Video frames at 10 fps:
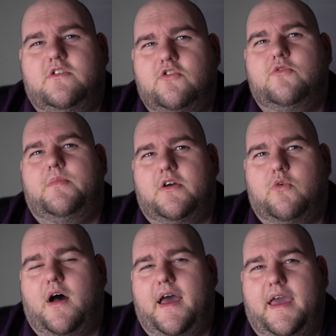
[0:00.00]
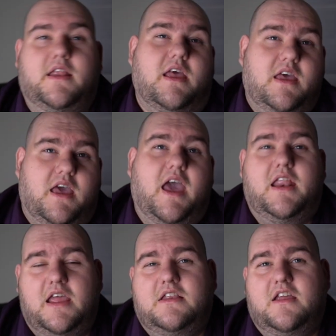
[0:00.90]
you be quiet.
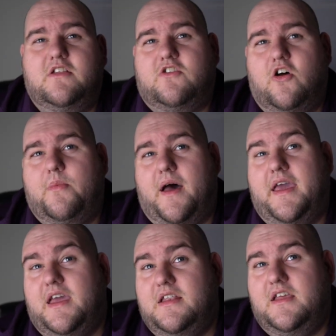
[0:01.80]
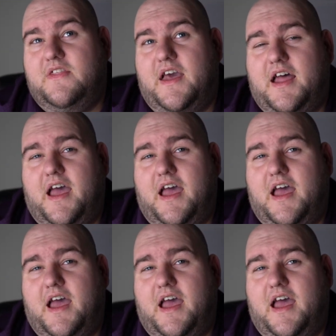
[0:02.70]
And he did so by ending that